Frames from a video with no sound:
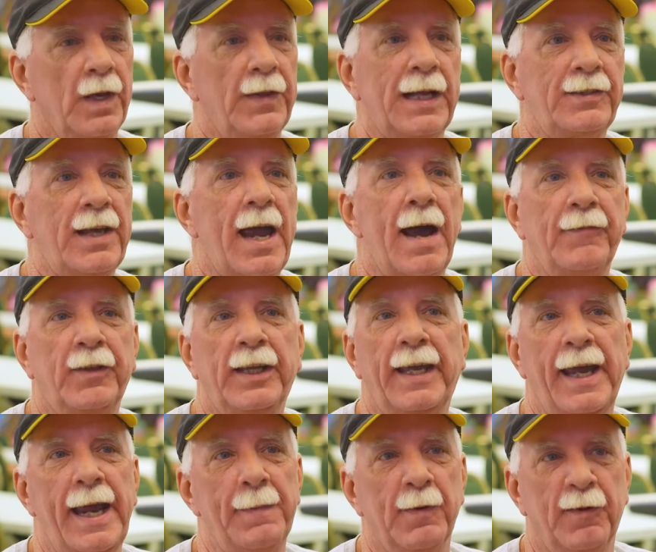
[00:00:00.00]
half the
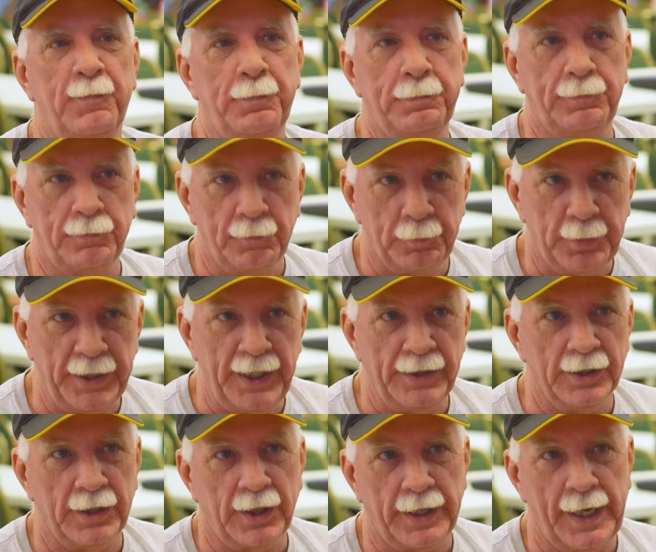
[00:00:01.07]
game of being
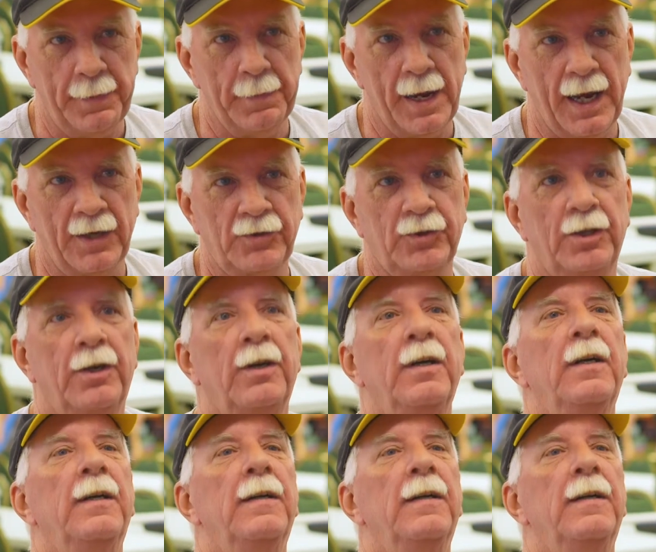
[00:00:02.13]
the game master,